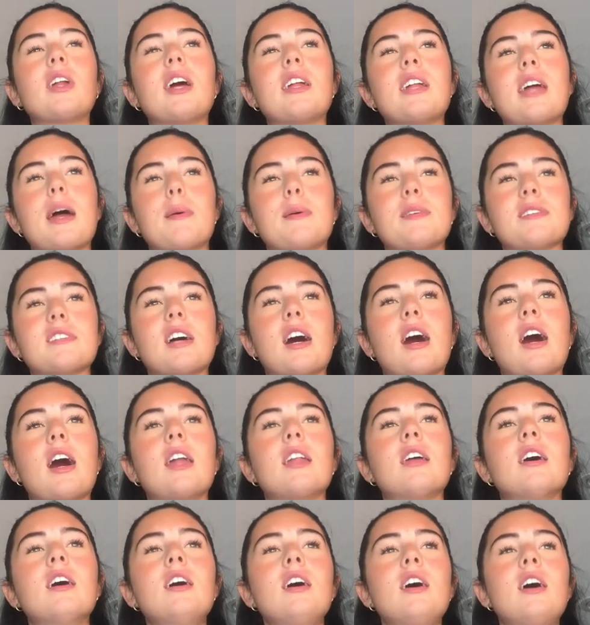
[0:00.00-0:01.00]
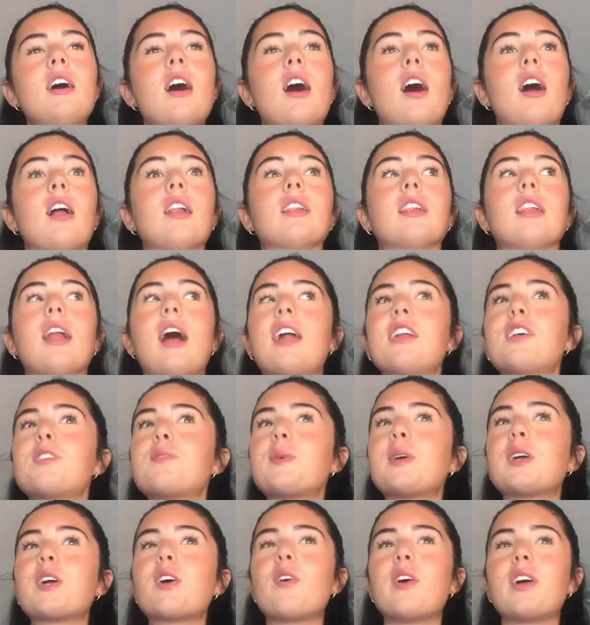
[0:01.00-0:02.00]
on Amazon a lot has
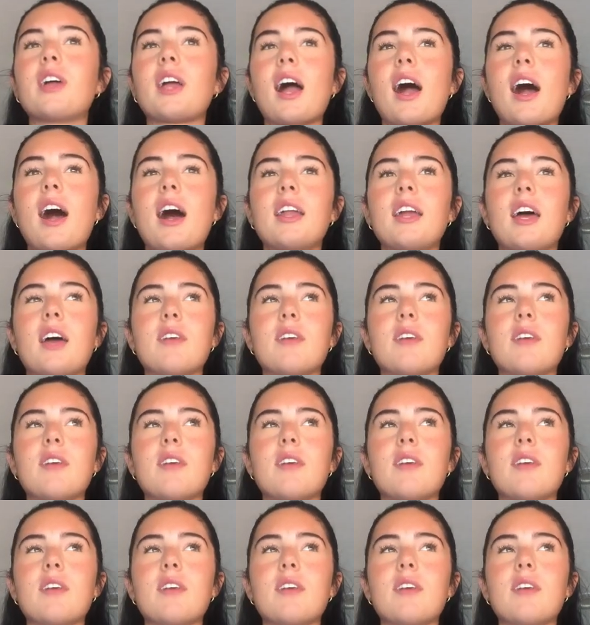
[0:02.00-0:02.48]
been going on.